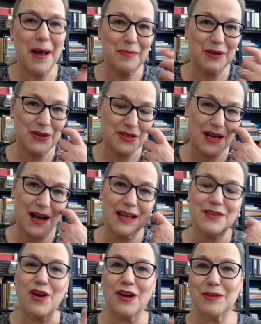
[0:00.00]
because I
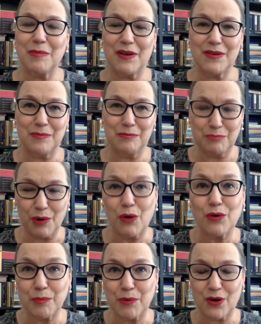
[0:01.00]
talked about
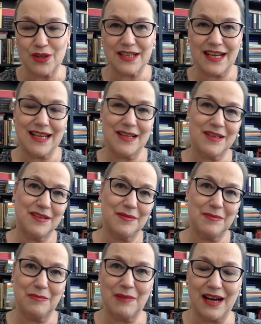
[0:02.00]
both books in
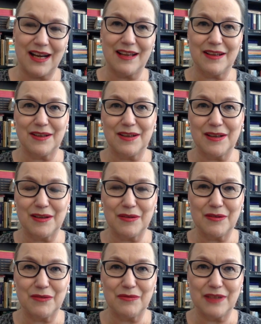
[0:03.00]
my
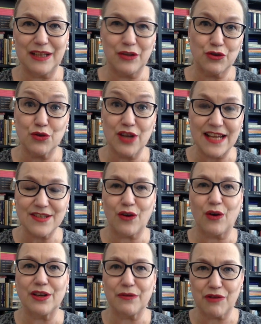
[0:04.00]
video 2 days
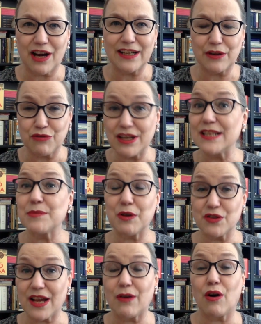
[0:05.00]
ago in the Friday Reads,
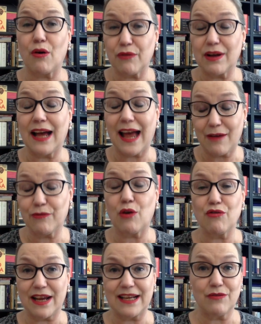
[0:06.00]
because I have
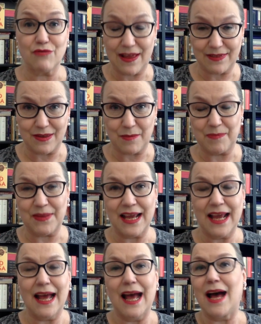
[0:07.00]
already read them,
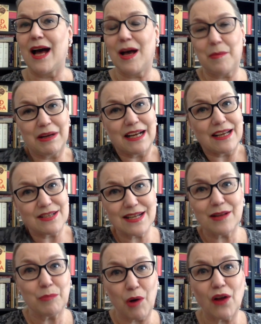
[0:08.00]
but I
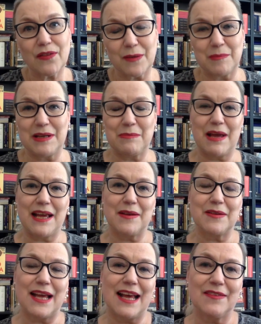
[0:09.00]
still bought them in
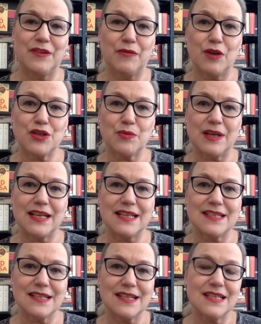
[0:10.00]
May. And the first one
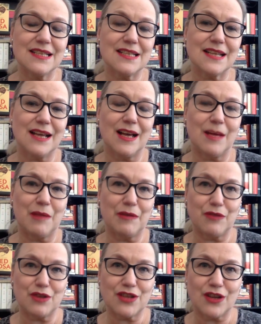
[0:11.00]
is this, My
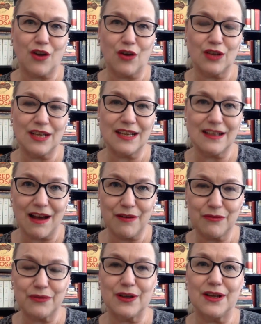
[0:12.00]
First and Only Love
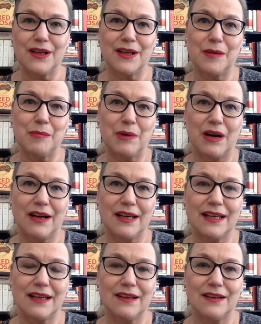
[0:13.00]

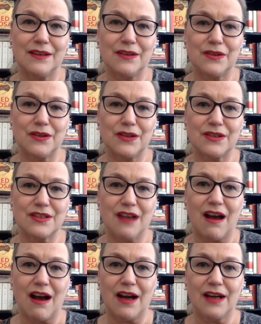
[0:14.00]
by
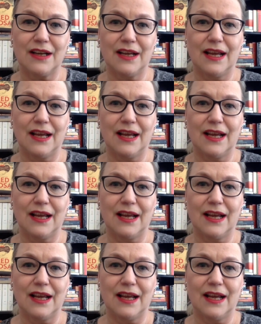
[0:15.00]
Sahar